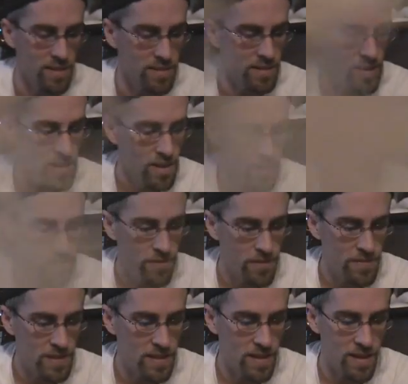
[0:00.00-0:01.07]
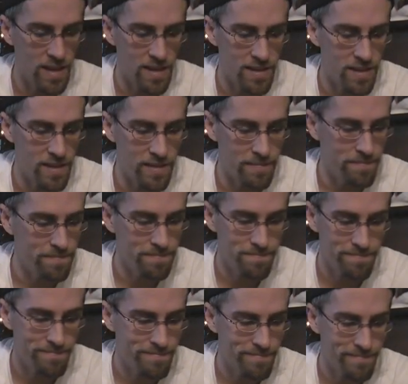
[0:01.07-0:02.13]
is.
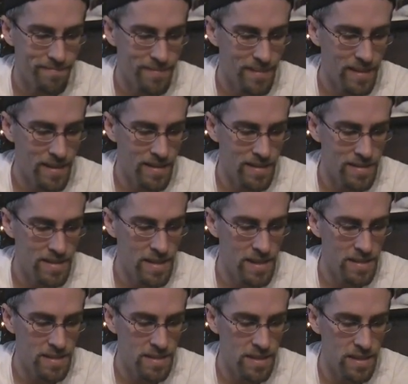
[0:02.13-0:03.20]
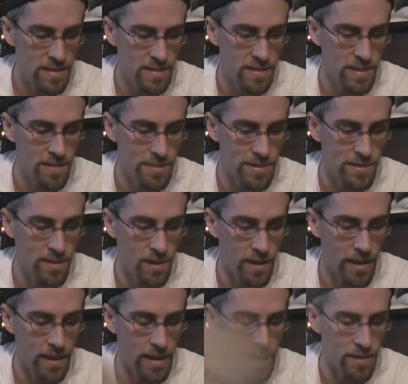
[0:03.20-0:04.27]
15-0. It's Kansas City is a team that's going to
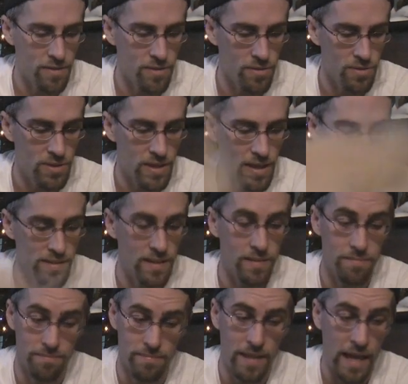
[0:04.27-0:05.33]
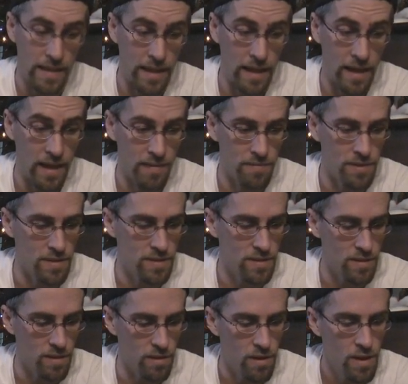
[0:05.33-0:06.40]
lay a lot of goose eggs, and that they have
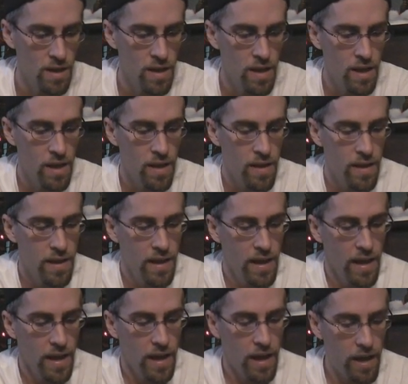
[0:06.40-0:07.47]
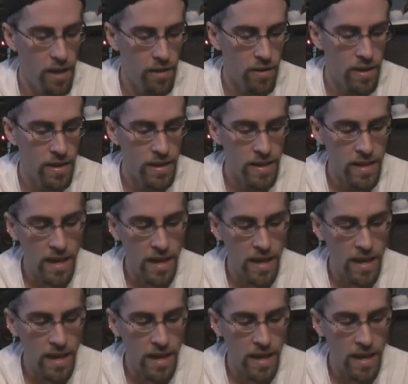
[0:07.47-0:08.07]
this year. In a